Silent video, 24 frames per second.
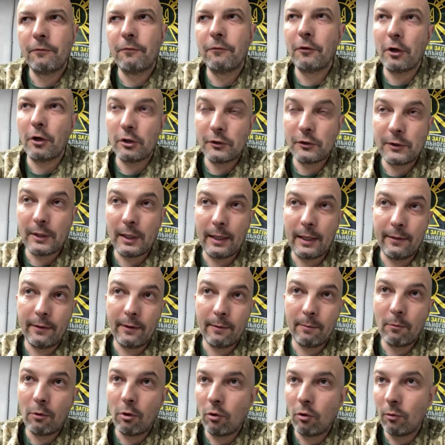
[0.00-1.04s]
first at the
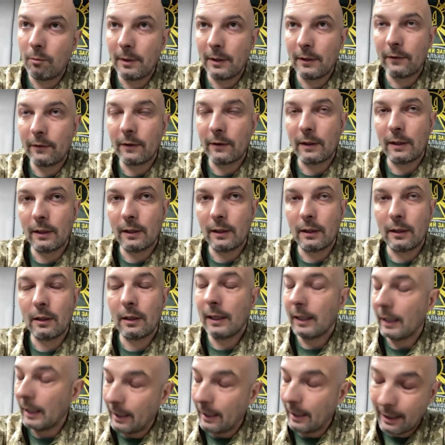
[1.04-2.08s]
moment,
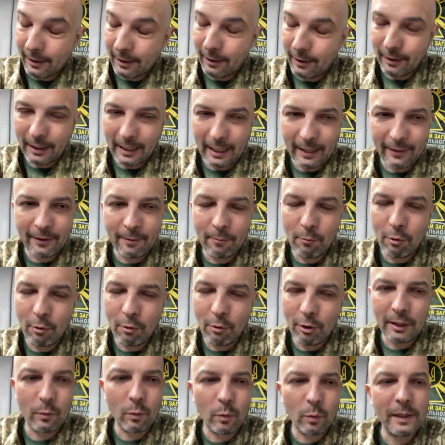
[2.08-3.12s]
at the
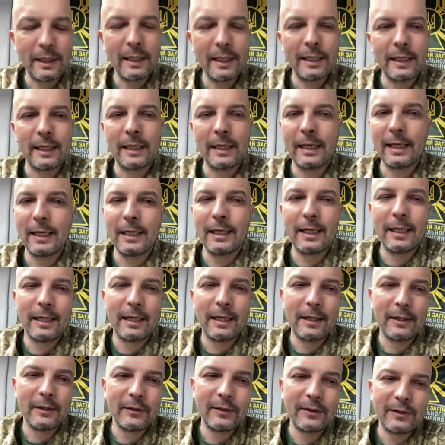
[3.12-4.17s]
moment we
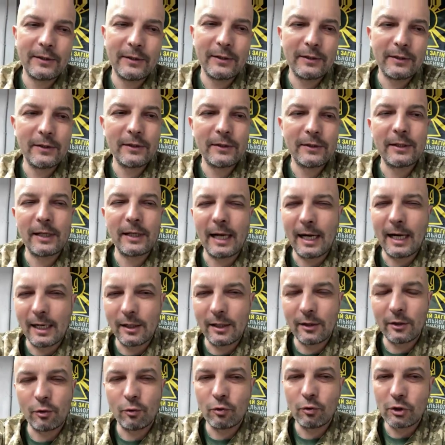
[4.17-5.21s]

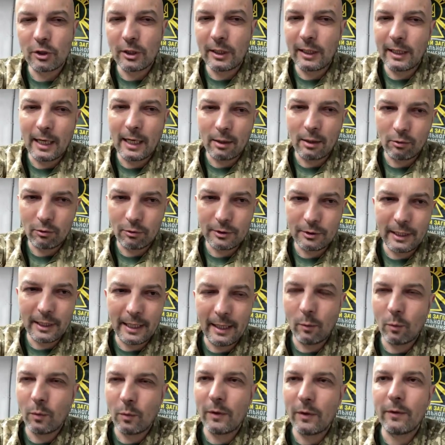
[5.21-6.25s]
start usually our
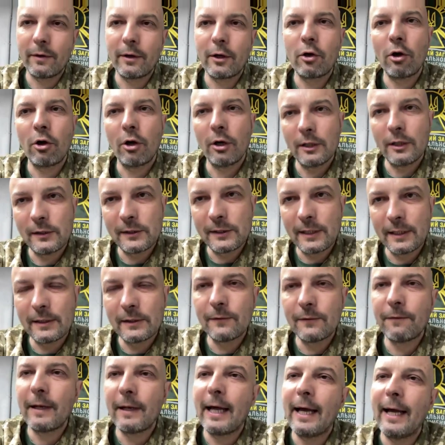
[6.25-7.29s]
day with
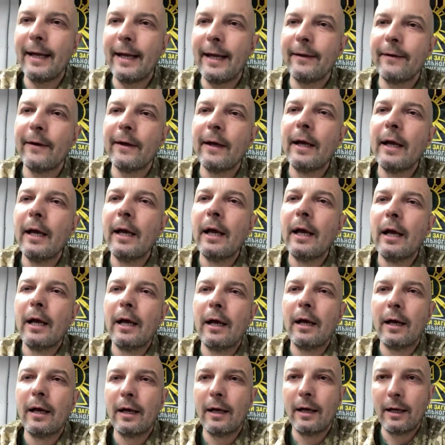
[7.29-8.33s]
reconnaissance flight.
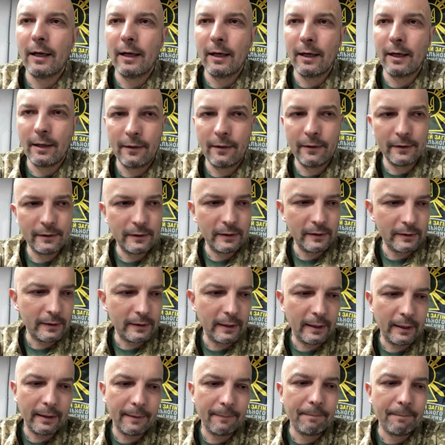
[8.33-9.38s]
this is
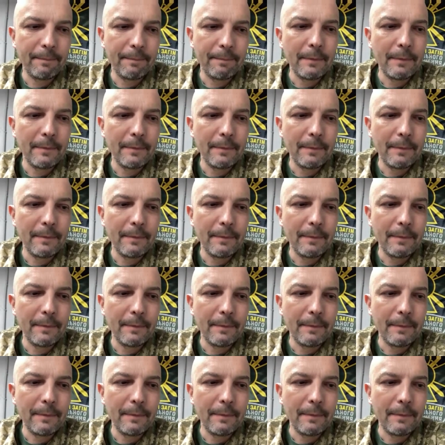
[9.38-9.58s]
a